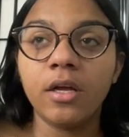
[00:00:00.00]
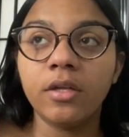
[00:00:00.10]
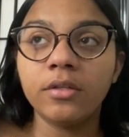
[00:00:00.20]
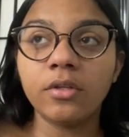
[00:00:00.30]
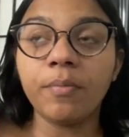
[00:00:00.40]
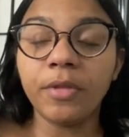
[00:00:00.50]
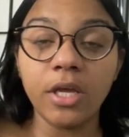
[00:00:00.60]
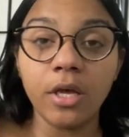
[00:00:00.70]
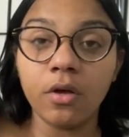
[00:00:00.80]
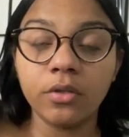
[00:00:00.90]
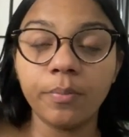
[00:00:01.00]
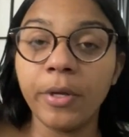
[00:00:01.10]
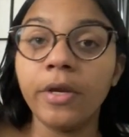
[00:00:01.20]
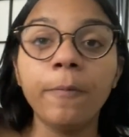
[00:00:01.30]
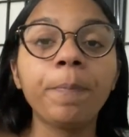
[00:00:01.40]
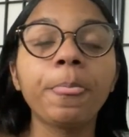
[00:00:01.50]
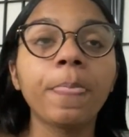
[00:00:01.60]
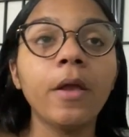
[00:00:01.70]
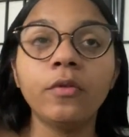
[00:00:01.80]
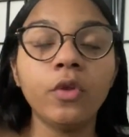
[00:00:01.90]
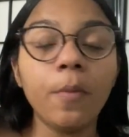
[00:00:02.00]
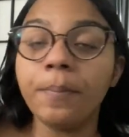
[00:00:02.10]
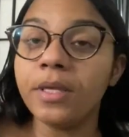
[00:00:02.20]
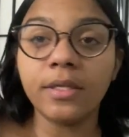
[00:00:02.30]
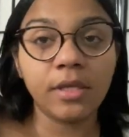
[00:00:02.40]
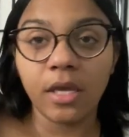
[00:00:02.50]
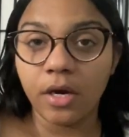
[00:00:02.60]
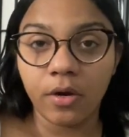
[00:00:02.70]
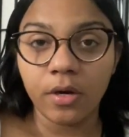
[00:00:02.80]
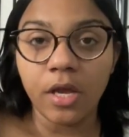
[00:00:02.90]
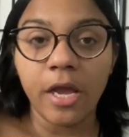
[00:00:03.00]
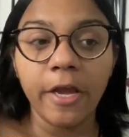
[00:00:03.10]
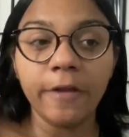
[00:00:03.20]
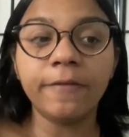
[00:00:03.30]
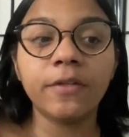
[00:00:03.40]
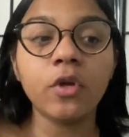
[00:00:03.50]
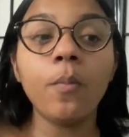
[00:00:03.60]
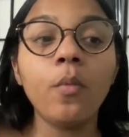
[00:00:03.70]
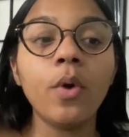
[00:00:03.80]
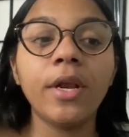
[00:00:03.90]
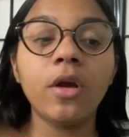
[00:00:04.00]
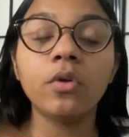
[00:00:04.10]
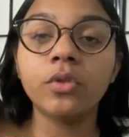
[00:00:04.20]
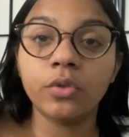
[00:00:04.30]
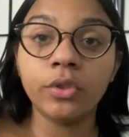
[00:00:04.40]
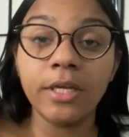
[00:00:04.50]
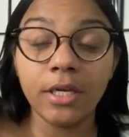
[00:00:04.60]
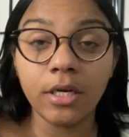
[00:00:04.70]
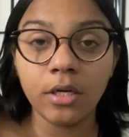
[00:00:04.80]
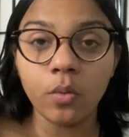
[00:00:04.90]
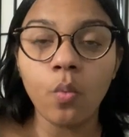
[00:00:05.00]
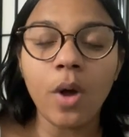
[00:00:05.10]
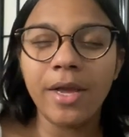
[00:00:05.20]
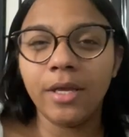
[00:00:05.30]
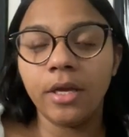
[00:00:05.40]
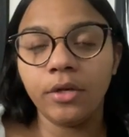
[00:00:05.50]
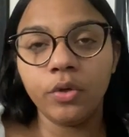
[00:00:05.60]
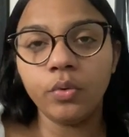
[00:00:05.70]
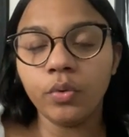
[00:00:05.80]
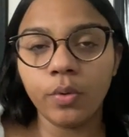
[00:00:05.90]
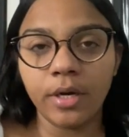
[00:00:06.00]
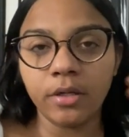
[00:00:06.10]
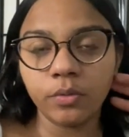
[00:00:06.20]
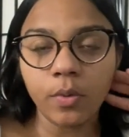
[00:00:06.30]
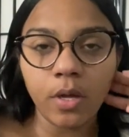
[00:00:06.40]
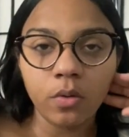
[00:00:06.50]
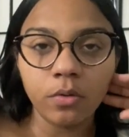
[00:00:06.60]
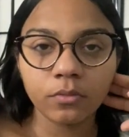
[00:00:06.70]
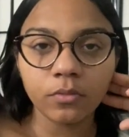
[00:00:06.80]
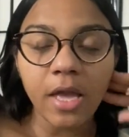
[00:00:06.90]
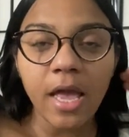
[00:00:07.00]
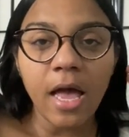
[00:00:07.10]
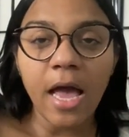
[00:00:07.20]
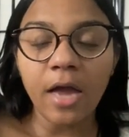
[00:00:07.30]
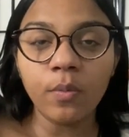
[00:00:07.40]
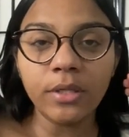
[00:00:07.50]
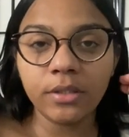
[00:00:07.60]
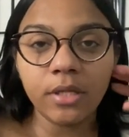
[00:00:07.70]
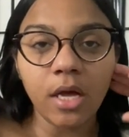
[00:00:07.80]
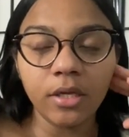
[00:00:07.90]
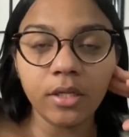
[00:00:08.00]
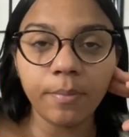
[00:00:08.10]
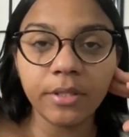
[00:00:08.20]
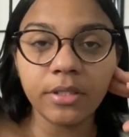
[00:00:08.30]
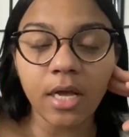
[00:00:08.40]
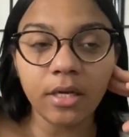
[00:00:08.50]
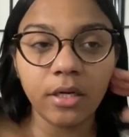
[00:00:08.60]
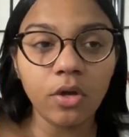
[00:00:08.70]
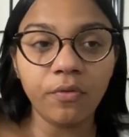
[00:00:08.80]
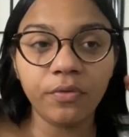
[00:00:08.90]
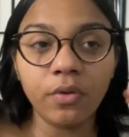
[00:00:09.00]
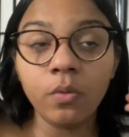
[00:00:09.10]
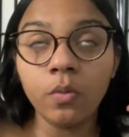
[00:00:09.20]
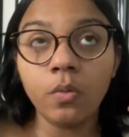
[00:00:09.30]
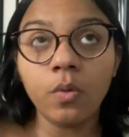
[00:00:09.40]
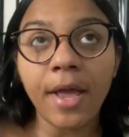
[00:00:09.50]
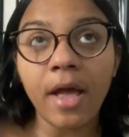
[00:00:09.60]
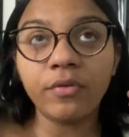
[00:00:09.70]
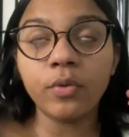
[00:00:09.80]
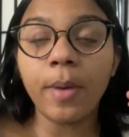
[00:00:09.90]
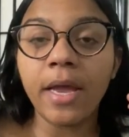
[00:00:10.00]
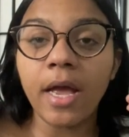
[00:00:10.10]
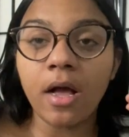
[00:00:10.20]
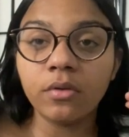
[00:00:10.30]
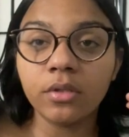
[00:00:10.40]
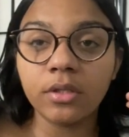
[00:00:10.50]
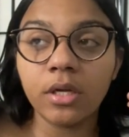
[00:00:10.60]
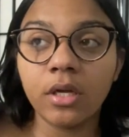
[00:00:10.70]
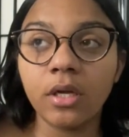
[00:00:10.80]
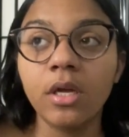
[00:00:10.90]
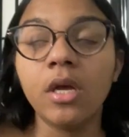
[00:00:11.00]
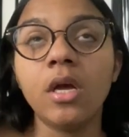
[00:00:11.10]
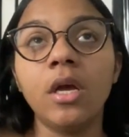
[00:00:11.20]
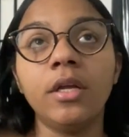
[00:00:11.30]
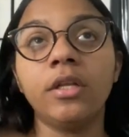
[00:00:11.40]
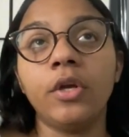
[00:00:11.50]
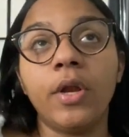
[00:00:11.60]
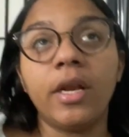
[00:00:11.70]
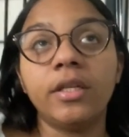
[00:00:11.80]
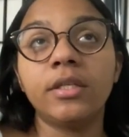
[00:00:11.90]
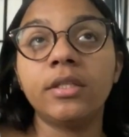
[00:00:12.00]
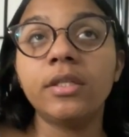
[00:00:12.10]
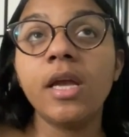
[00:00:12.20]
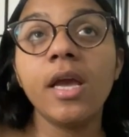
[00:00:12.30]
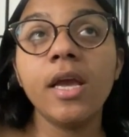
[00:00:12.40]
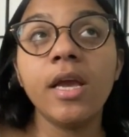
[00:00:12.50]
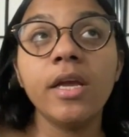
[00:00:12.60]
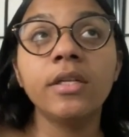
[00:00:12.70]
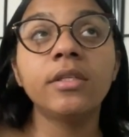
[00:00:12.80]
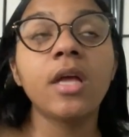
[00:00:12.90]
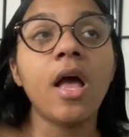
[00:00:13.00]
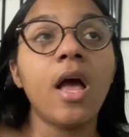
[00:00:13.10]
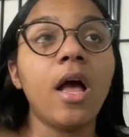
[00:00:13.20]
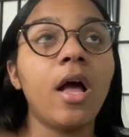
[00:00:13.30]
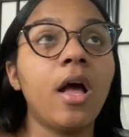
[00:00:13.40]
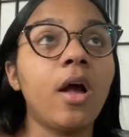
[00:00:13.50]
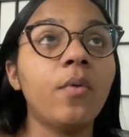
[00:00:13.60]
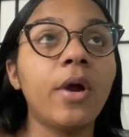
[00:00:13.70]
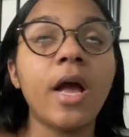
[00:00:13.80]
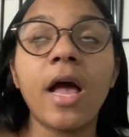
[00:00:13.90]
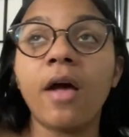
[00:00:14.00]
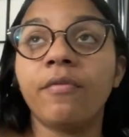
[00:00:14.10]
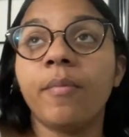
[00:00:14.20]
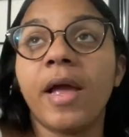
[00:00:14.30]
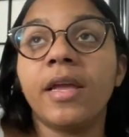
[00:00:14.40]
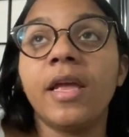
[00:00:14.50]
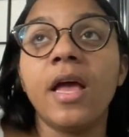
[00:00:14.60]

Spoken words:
something else, but don't be scared. If someone else did it, why can't you do it as well? I was stuck in the mentality of, oh, I have to buy a house in the United States, where I have my